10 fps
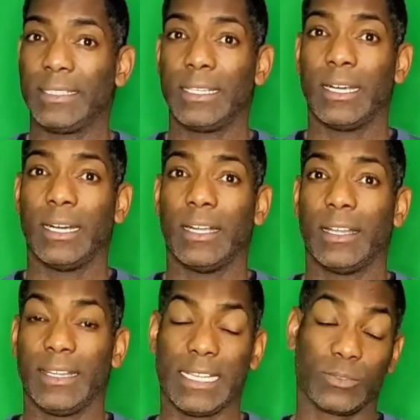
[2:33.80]

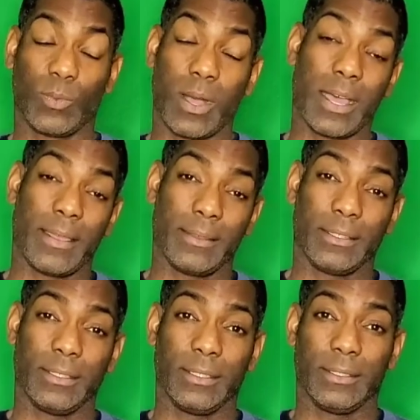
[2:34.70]
And that's why
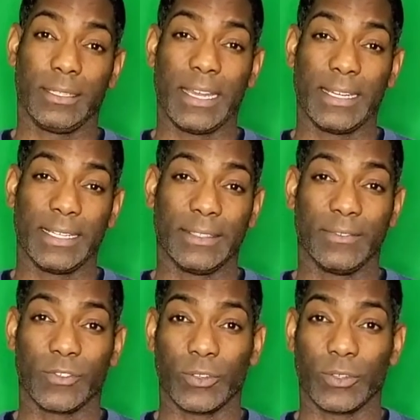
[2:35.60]
the editing
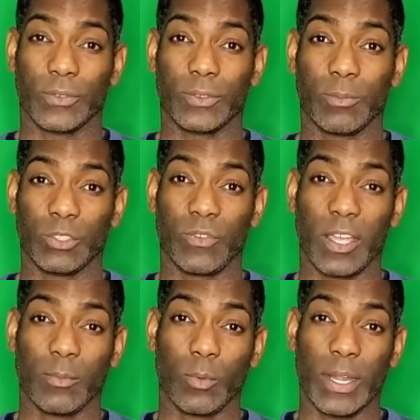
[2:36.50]
for the most
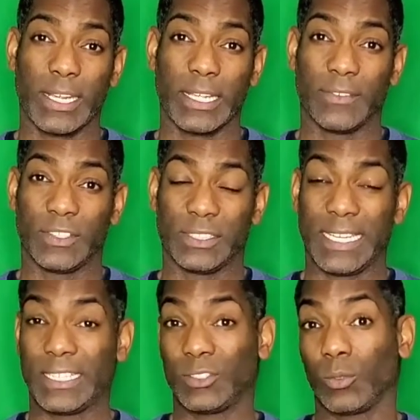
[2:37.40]
valuable wedding gift has
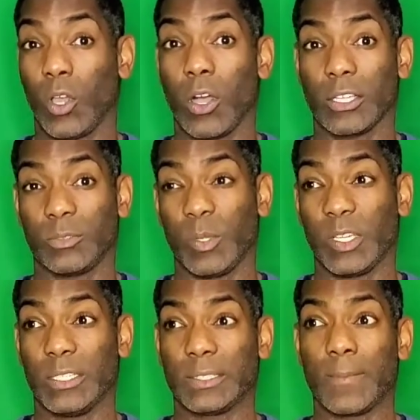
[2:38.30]
taken so long, is
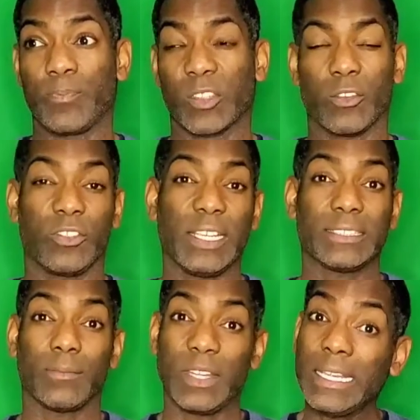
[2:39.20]
because there are things
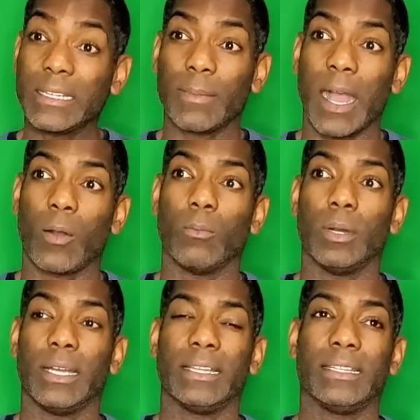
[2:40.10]
I'm thinking about,
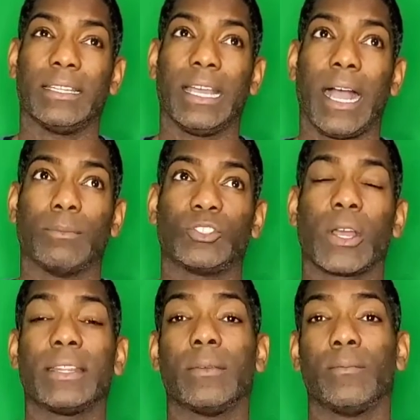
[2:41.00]
but I'm
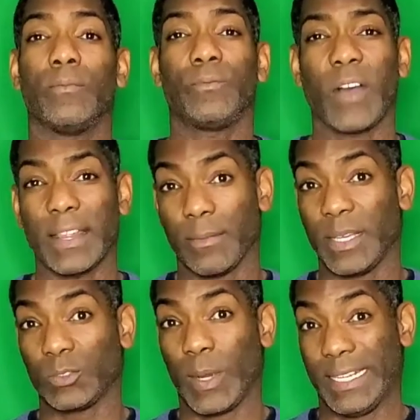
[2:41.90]
trying to find the
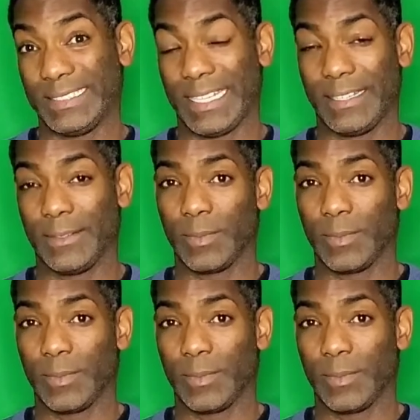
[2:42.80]
best way to say them.